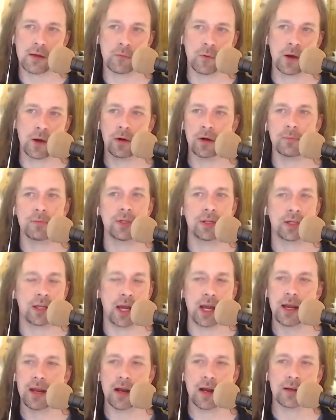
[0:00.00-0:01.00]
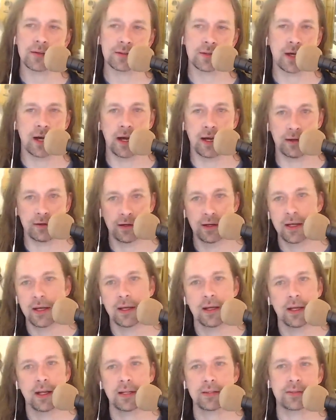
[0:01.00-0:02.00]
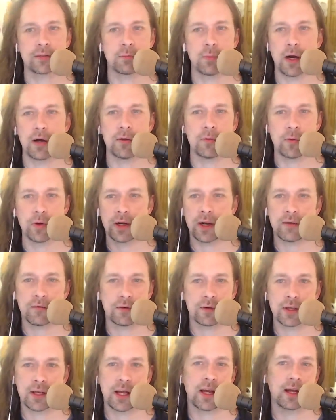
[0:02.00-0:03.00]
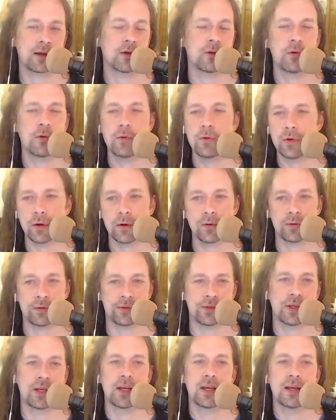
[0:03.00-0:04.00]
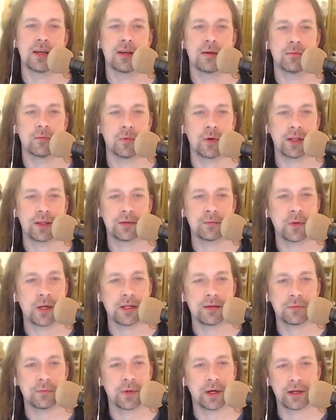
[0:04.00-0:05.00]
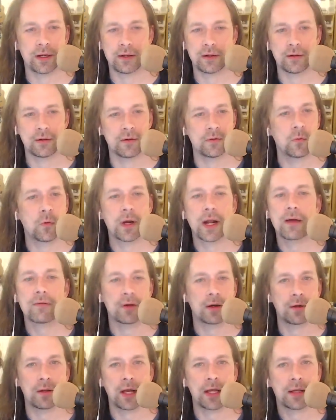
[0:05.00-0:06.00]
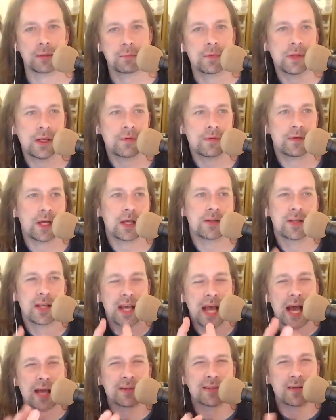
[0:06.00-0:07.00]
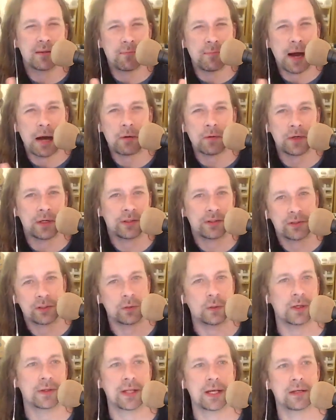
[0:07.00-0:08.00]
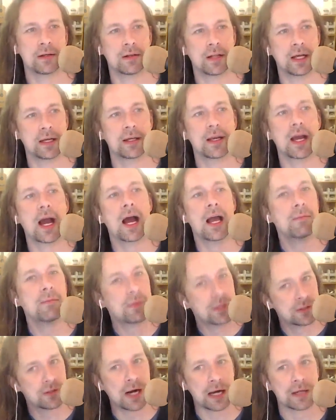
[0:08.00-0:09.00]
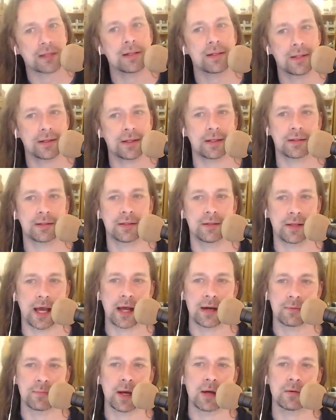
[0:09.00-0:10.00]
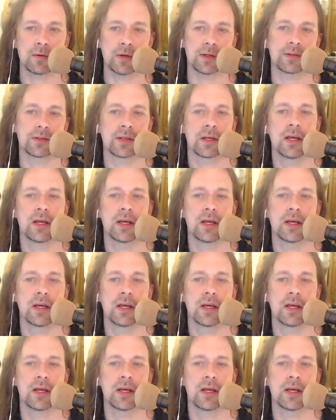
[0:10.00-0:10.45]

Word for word: Welcome to Chaos Con. It's right. about whatever the heck. Who knows? We we but whatever. Like it, it has an aboutness to it that you're like I am attracted to the, to that aboutness.